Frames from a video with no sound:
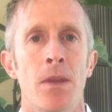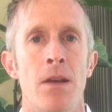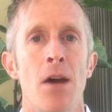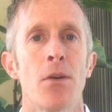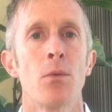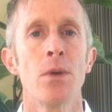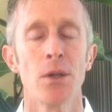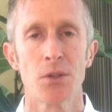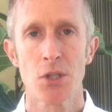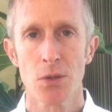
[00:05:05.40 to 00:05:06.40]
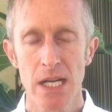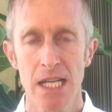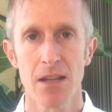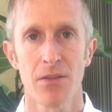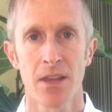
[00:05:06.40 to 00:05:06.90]
Now, the real
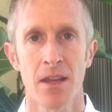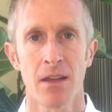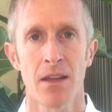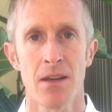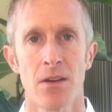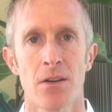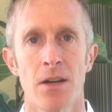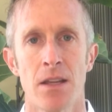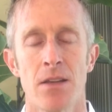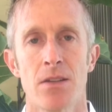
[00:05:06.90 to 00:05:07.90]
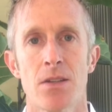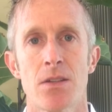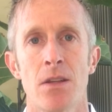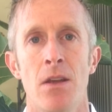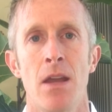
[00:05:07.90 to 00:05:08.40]
tricky thing here
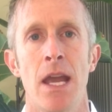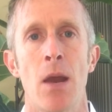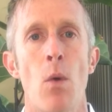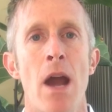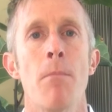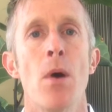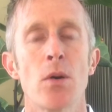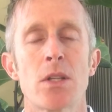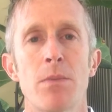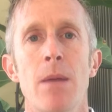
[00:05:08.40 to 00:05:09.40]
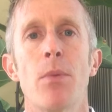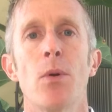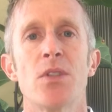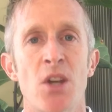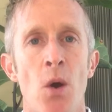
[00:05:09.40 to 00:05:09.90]
is, and why most
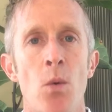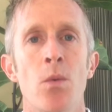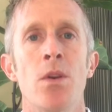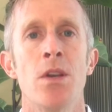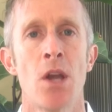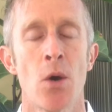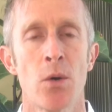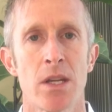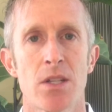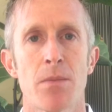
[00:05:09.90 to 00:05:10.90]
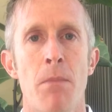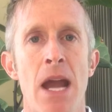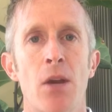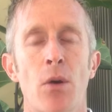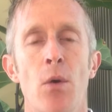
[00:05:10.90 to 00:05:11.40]
people don't notice
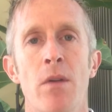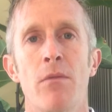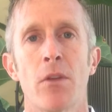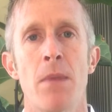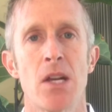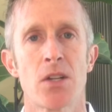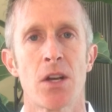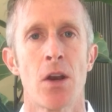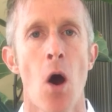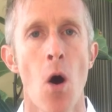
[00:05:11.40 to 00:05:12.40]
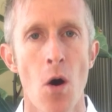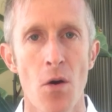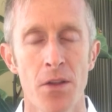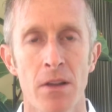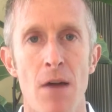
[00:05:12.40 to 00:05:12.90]
microinflammation and
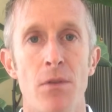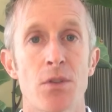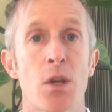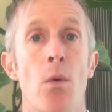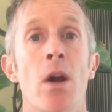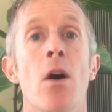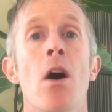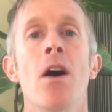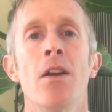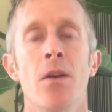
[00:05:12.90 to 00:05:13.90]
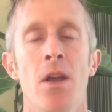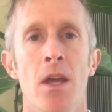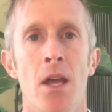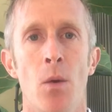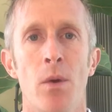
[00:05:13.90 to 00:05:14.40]
all the levels going on
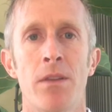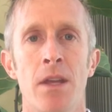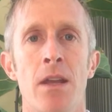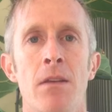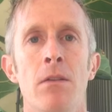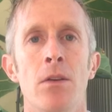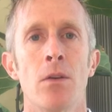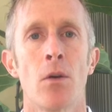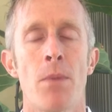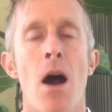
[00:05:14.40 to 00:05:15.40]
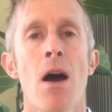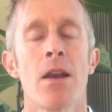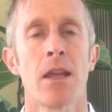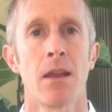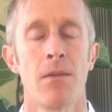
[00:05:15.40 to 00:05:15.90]
within your
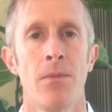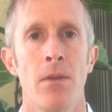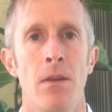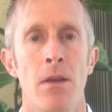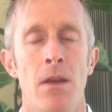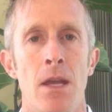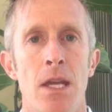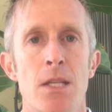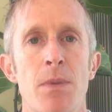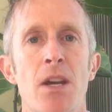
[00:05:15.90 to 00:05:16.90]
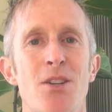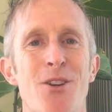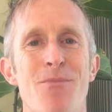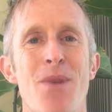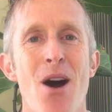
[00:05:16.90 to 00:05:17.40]
body, is because
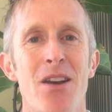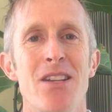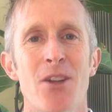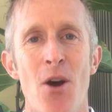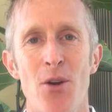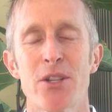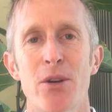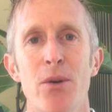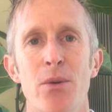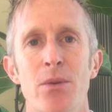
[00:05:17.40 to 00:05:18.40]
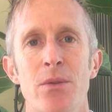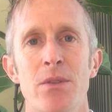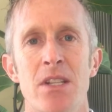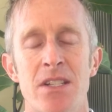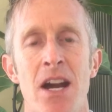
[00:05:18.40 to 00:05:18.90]
your body's also
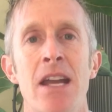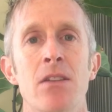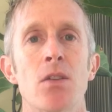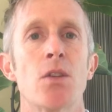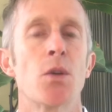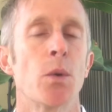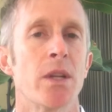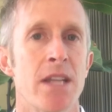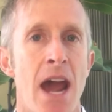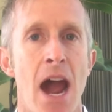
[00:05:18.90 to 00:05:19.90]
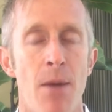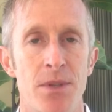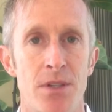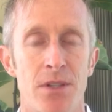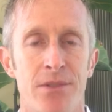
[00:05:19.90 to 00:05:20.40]
designed to
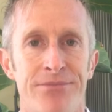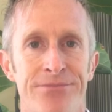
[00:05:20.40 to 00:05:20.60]
adapt.